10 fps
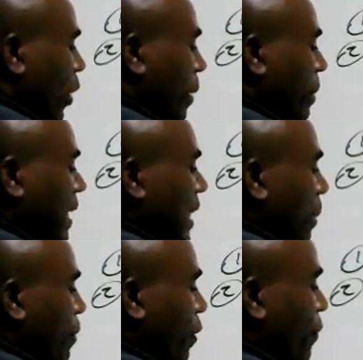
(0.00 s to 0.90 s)
We made
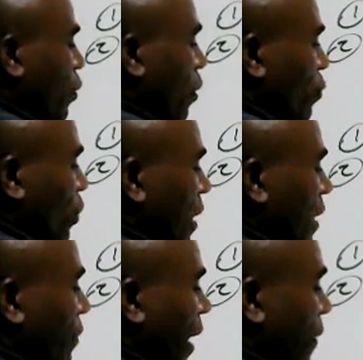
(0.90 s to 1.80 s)
a profit of
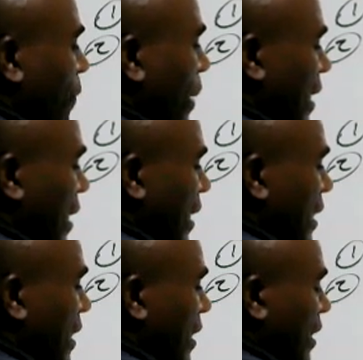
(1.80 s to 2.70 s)

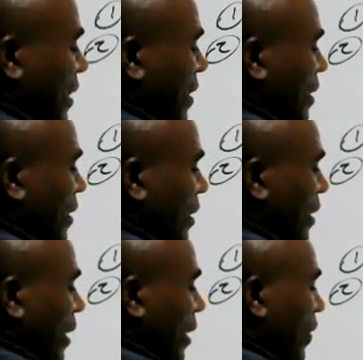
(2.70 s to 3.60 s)
25%.
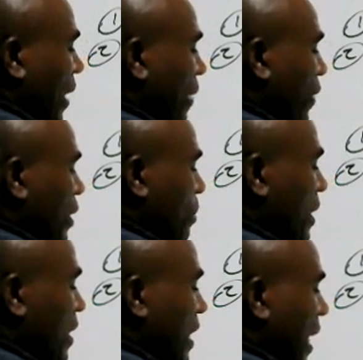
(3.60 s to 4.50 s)
Therefore, it
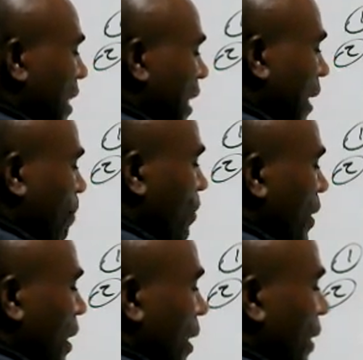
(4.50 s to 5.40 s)
means that
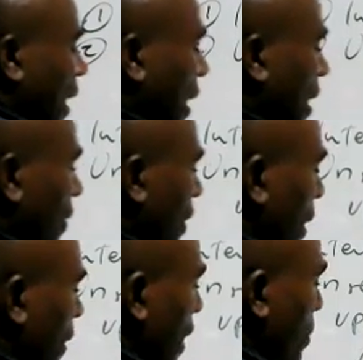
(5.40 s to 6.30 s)

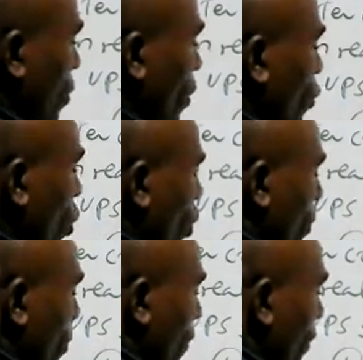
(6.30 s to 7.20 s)
the
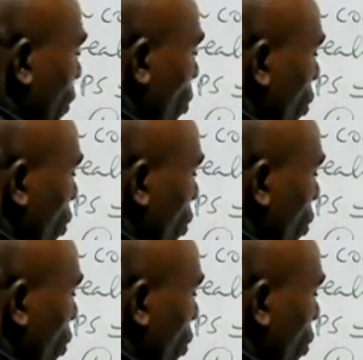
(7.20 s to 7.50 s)
total profit